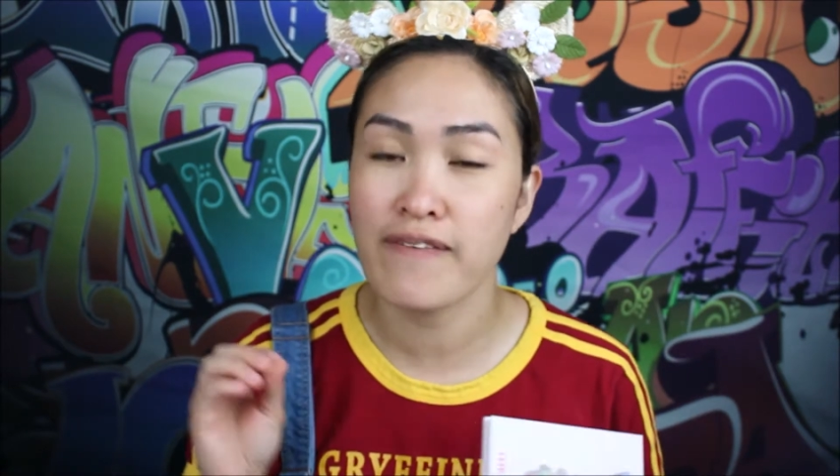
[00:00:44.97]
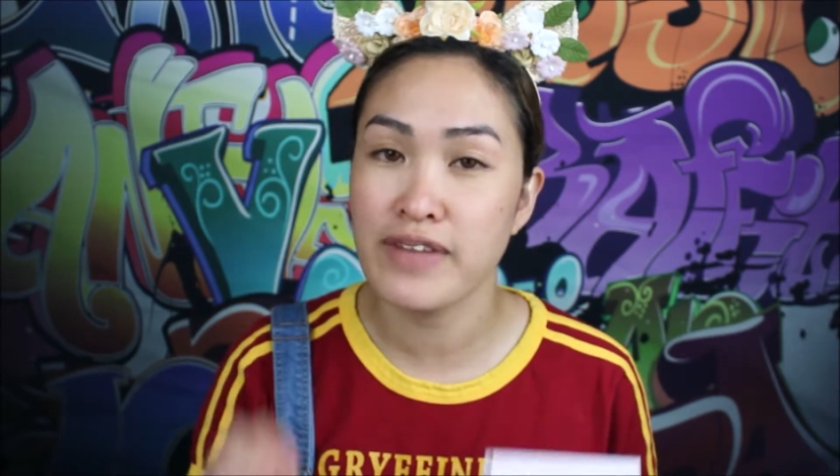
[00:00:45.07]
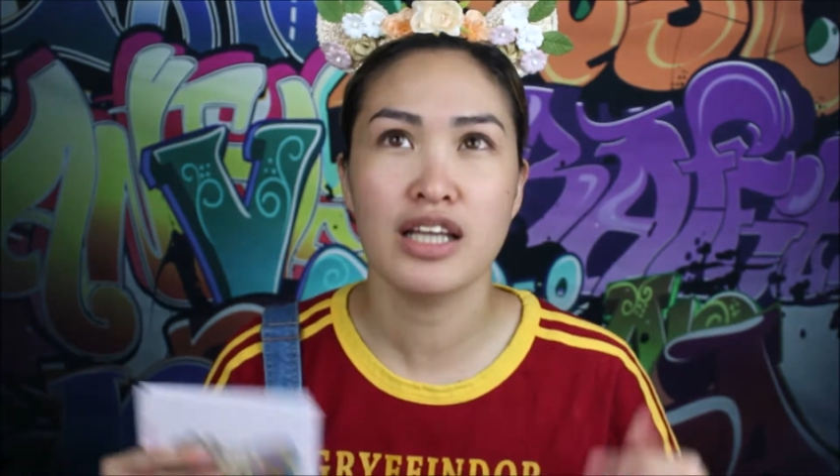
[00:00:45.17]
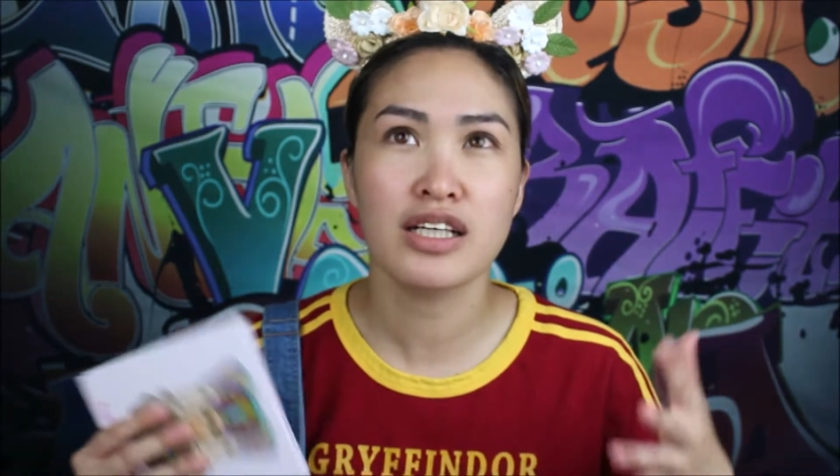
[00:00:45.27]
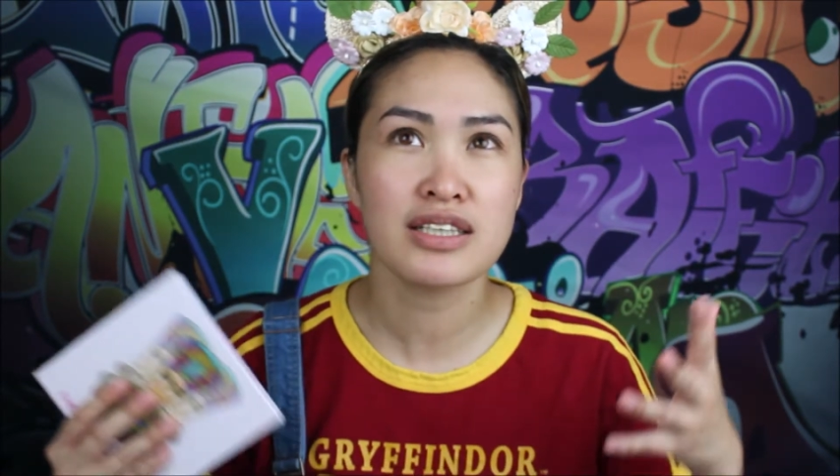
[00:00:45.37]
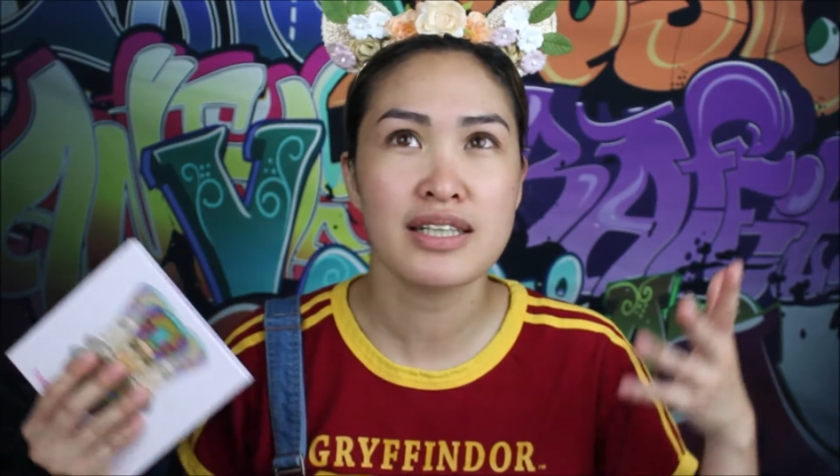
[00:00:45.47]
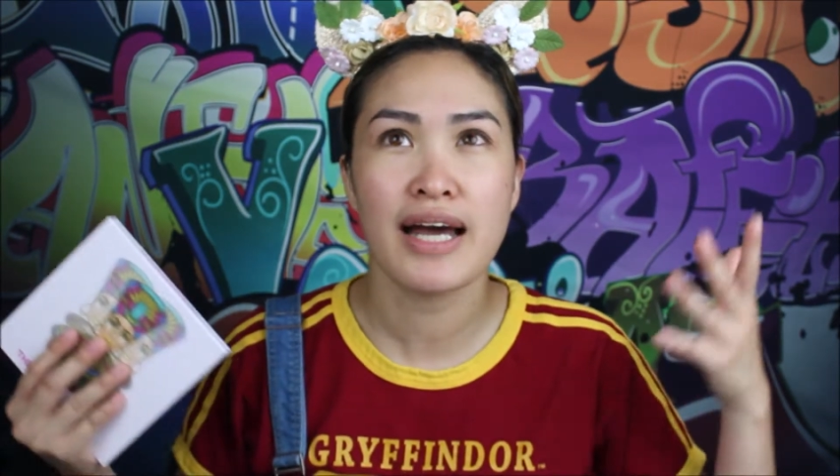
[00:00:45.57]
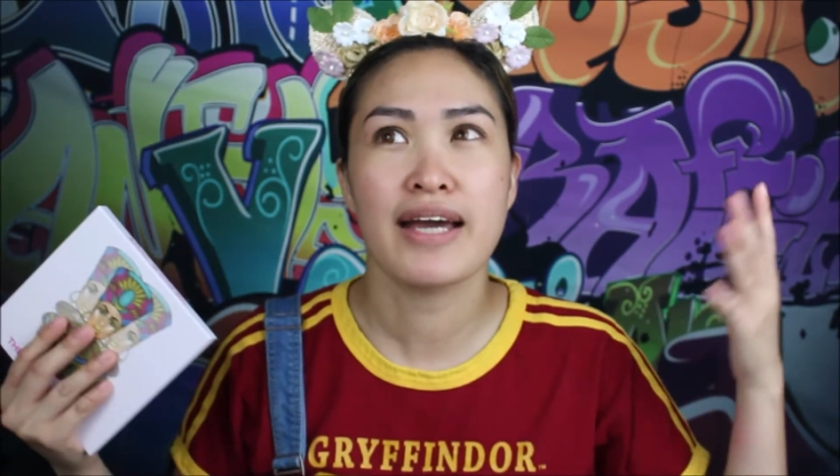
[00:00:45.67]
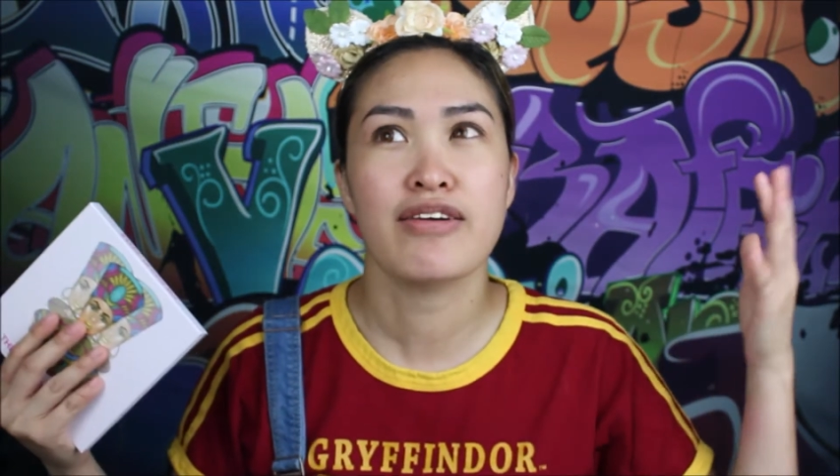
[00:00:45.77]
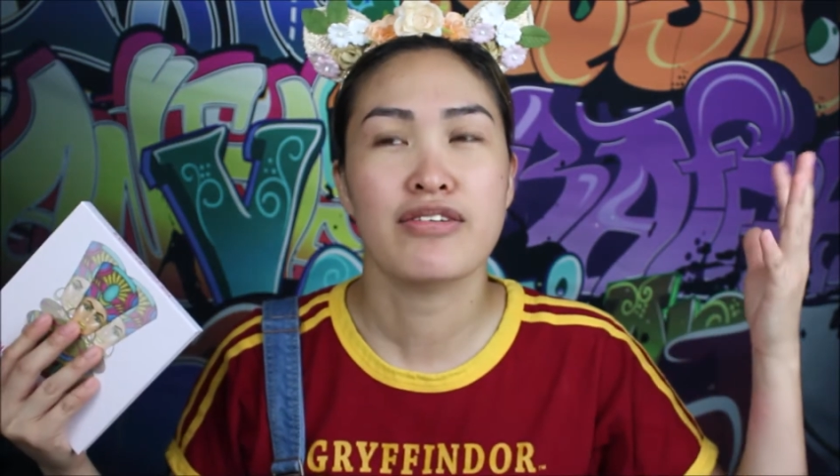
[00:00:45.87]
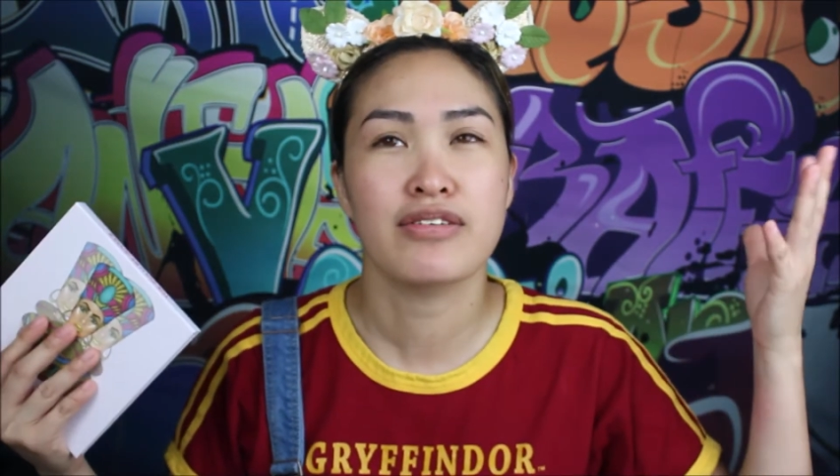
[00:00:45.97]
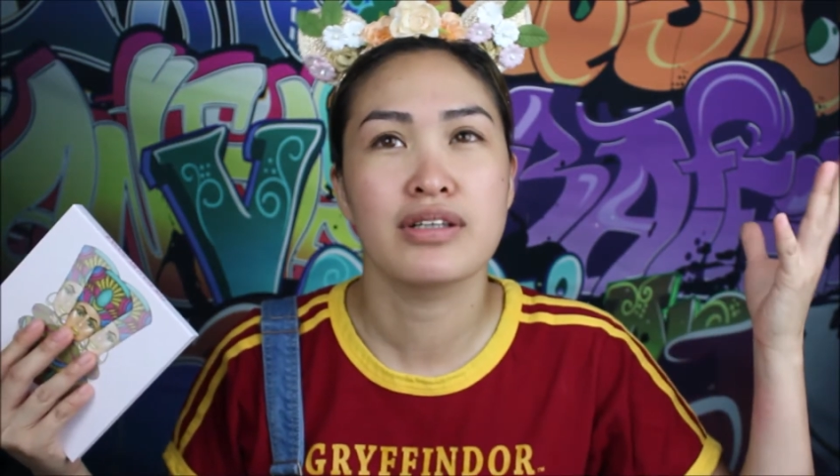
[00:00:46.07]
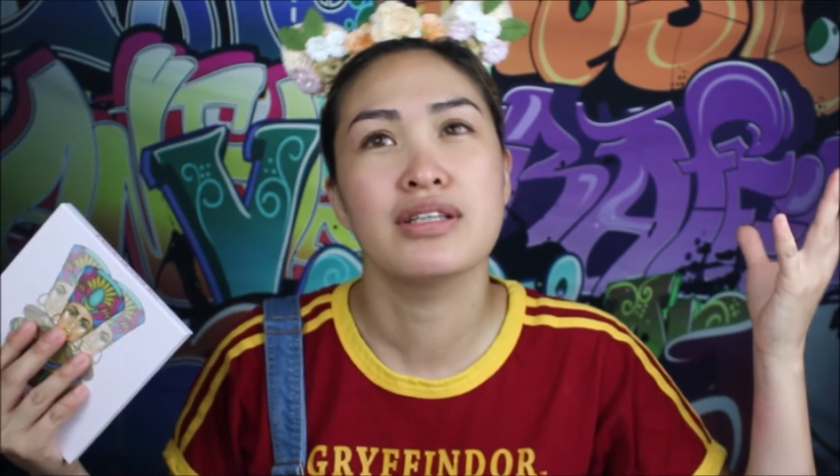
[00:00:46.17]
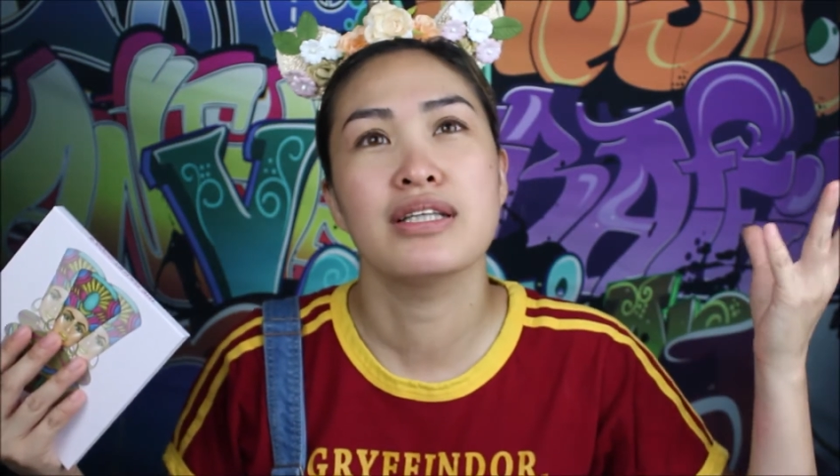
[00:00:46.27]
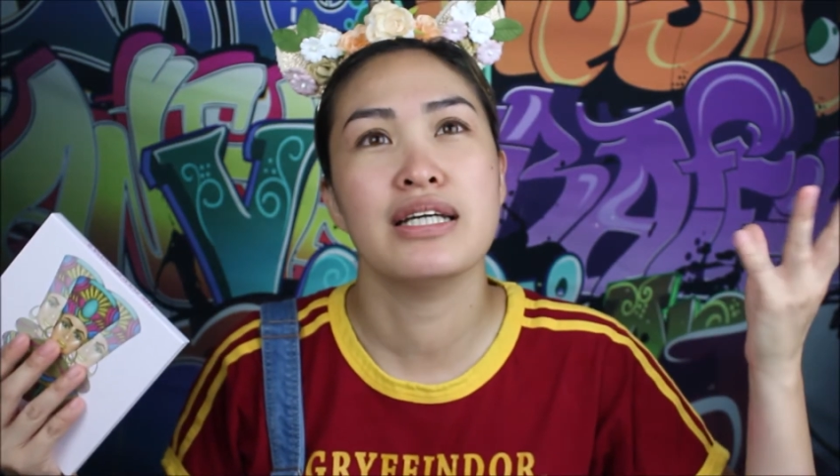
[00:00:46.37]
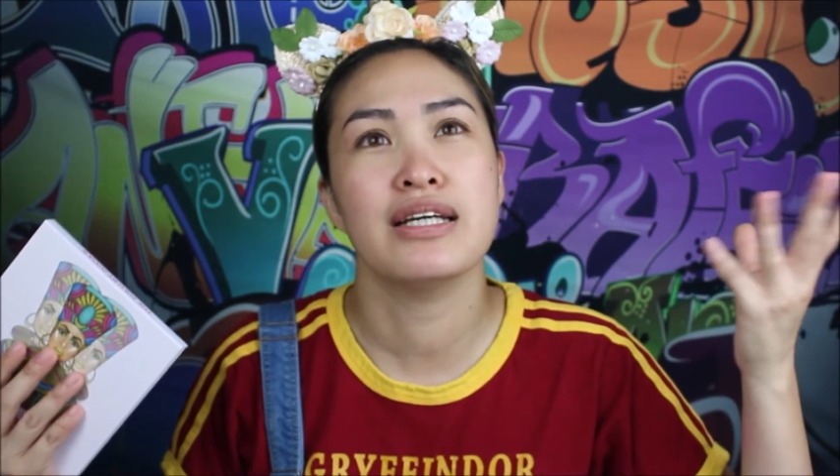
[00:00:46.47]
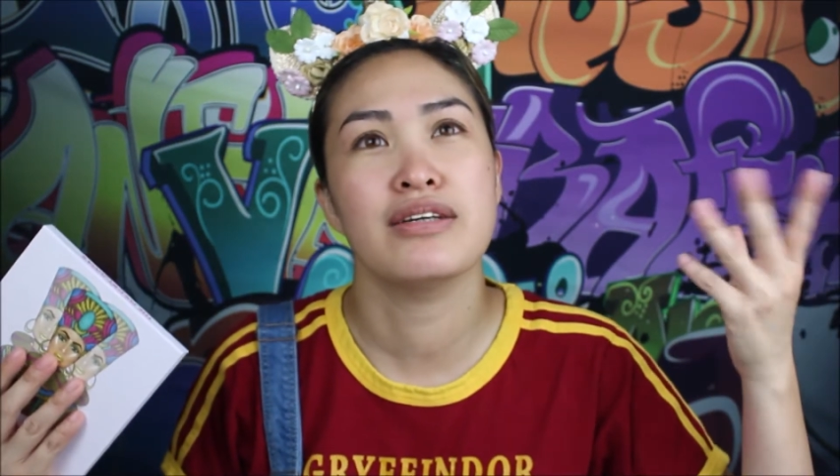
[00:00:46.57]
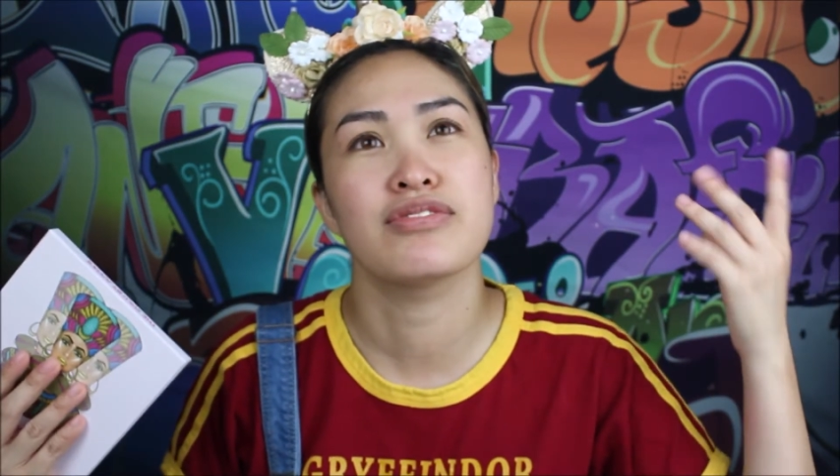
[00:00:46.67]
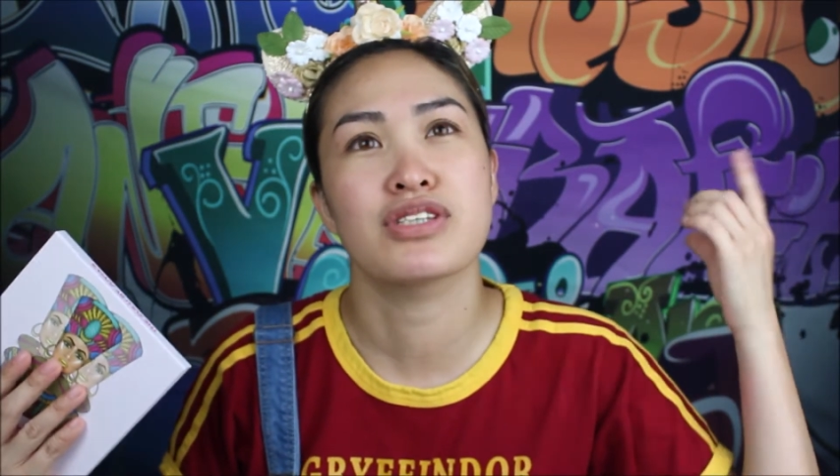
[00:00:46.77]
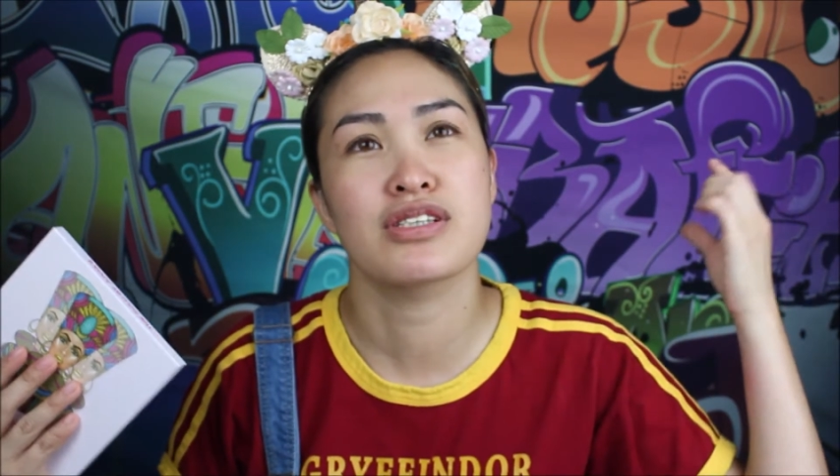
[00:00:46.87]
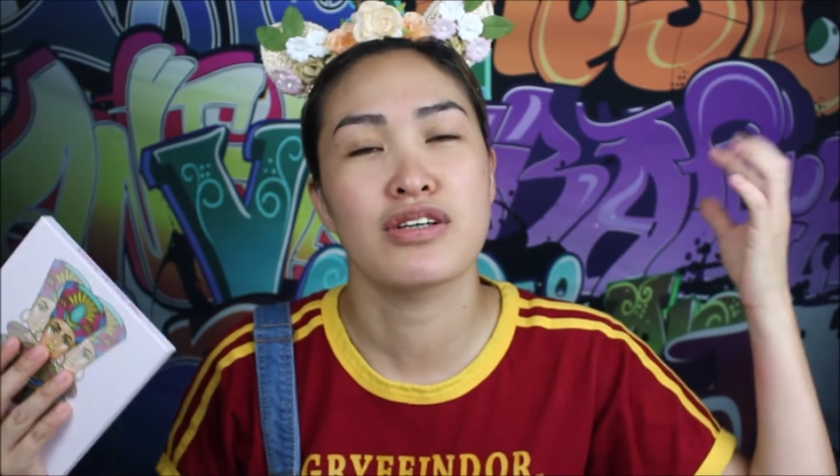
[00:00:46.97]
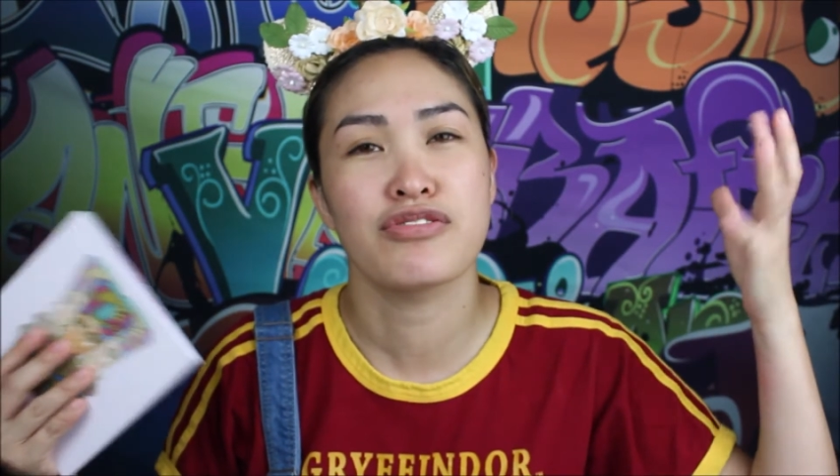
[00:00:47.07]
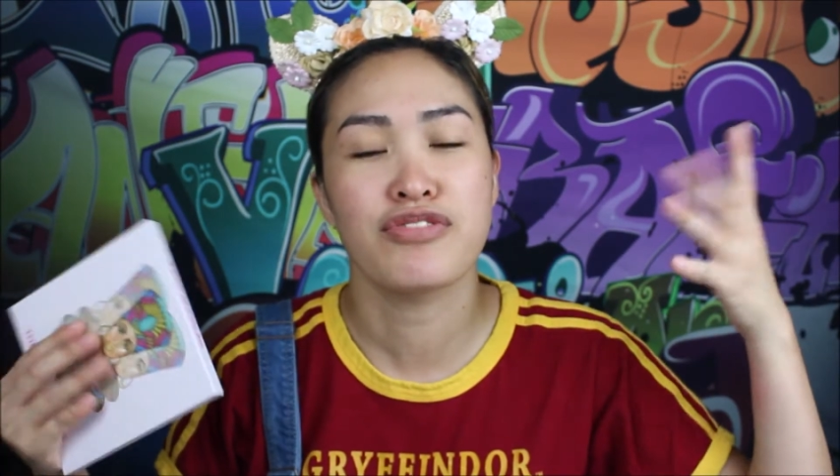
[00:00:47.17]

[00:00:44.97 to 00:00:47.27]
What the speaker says: It looks like leaves